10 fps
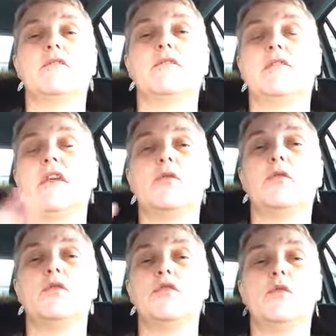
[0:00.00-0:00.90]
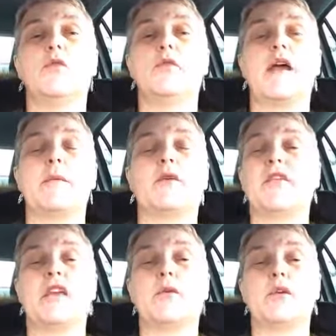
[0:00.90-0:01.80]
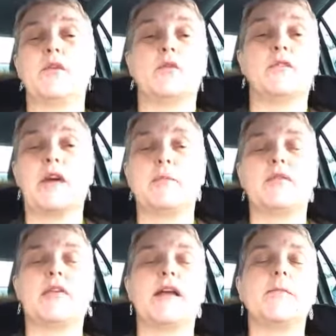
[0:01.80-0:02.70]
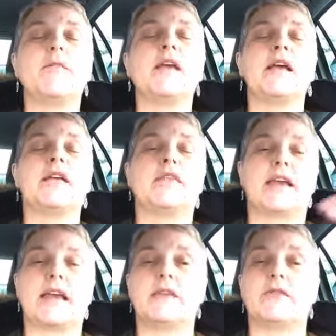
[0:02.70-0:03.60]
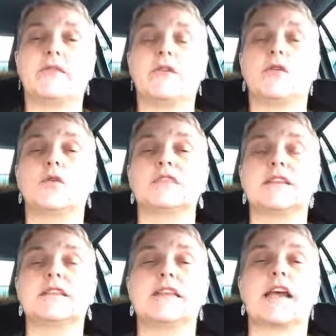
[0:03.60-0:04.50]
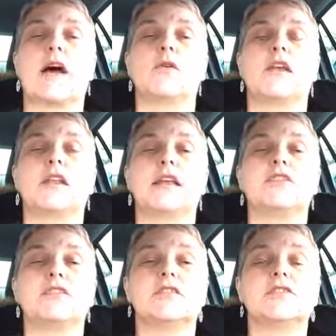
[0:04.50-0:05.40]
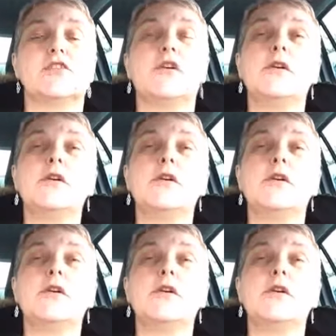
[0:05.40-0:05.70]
they owe, you owe them or they owe you, type of thing, that kind of goes into the calculation. So